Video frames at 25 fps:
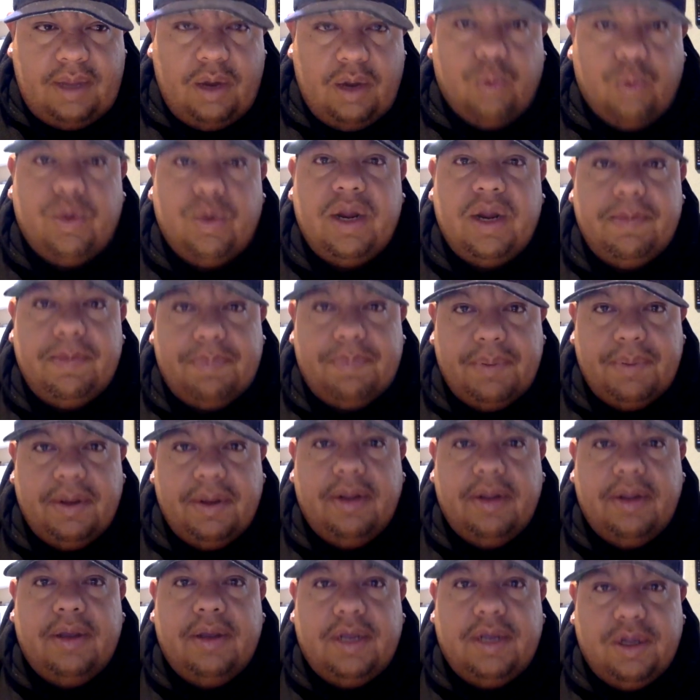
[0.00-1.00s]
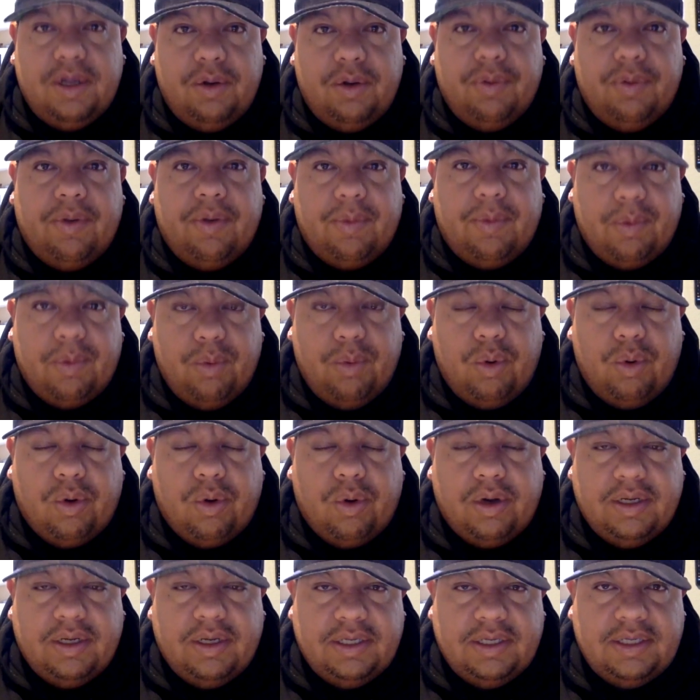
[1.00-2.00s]
reap, the
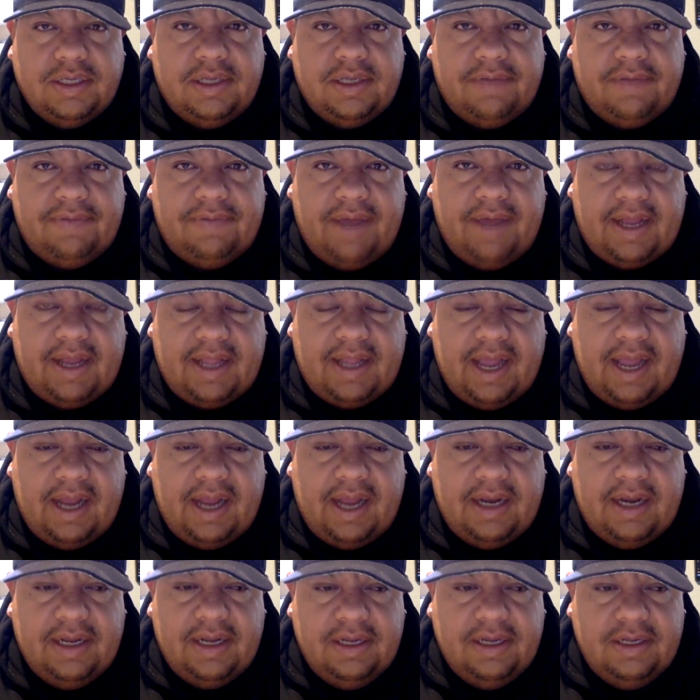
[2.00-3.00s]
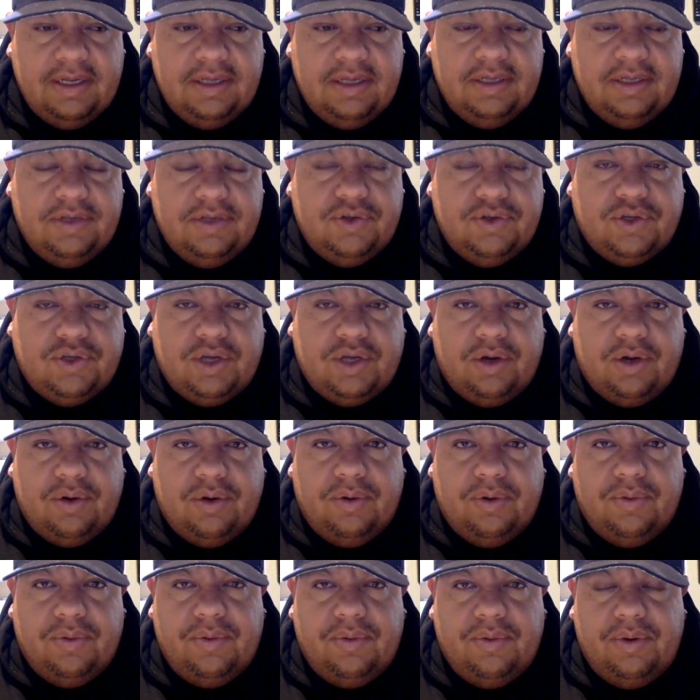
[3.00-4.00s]
rewards and stuff like that.
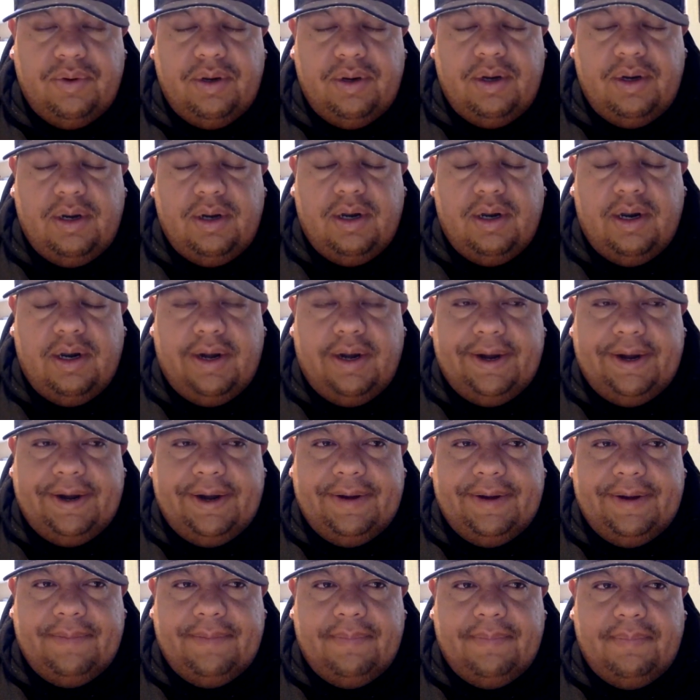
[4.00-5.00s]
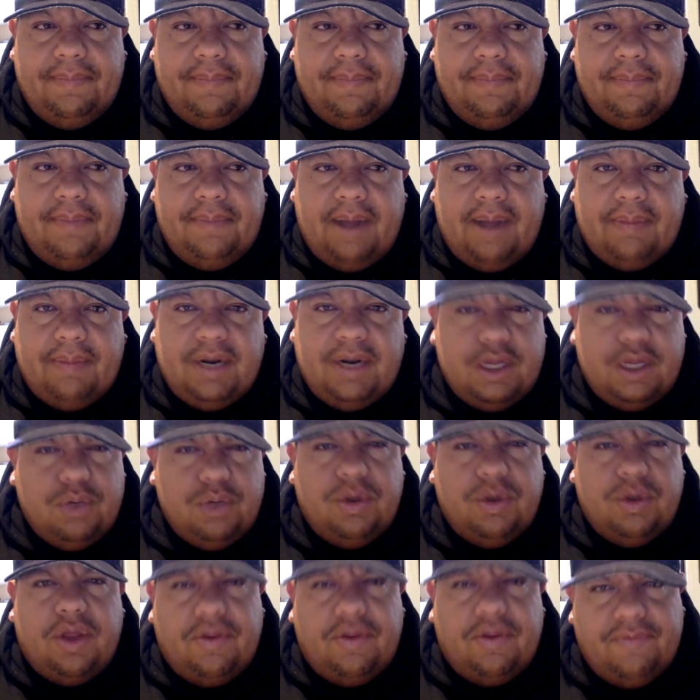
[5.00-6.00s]
So um, I'm gonna do
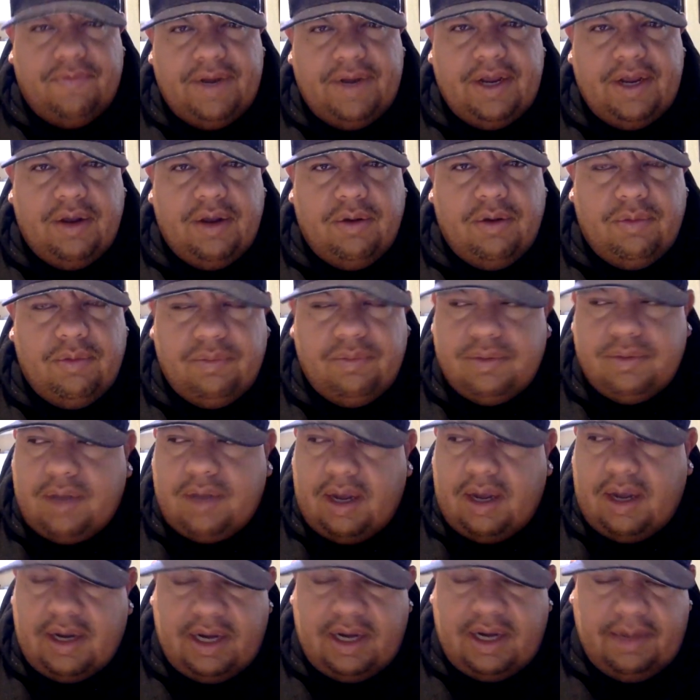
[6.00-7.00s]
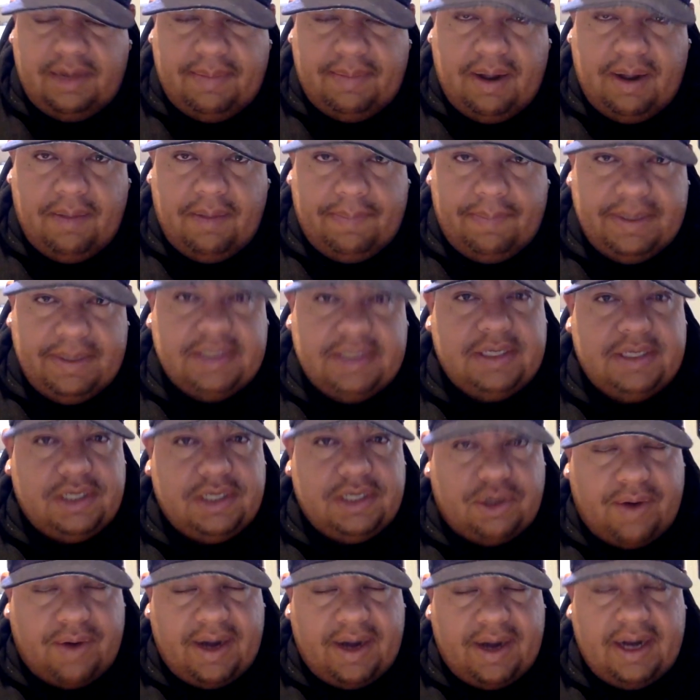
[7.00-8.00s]
another video talking about business
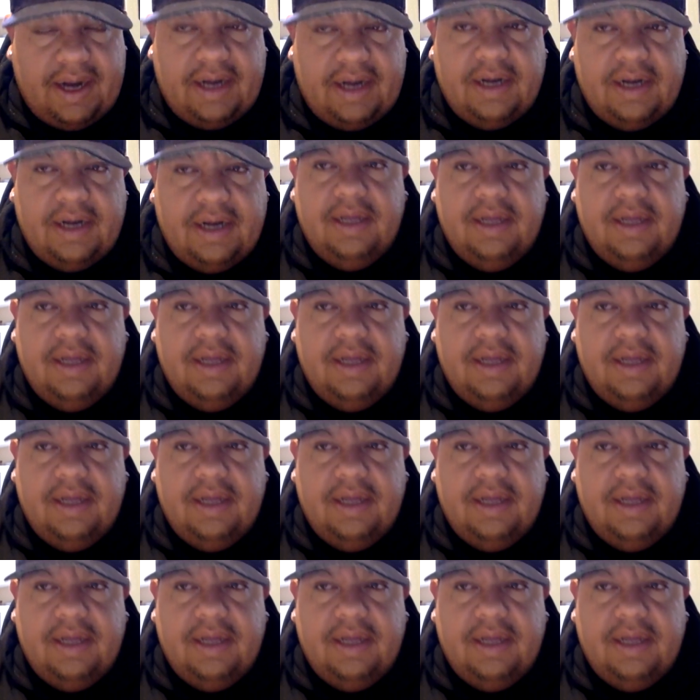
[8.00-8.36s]
credit,